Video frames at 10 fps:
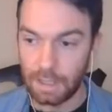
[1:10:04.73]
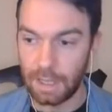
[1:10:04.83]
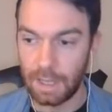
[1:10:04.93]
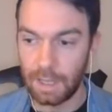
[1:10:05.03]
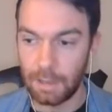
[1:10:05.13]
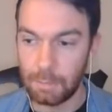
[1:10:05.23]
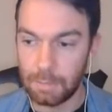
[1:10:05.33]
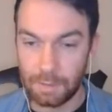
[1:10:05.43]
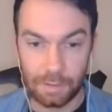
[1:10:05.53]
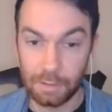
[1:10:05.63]

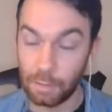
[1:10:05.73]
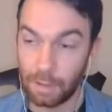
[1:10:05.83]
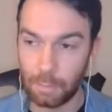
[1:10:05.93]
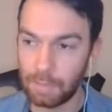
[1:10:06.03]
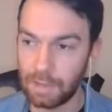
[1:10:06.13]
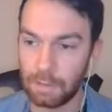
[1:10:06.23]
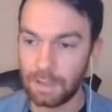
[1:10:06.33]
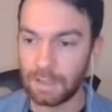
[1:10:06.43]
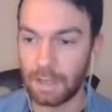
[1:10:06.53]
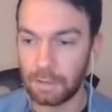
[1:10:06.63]
This could turn
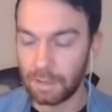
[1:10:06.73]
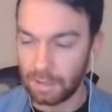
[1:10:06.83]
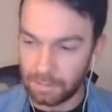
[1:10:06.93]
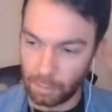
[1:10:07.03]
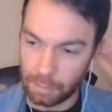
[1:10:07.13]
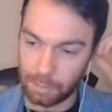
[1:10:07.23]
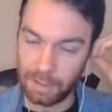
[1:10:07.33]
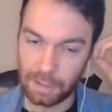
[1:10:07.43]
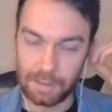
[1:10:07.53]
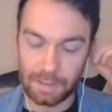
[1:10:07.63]
now that I talk about
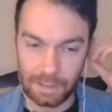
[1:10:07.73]
it, I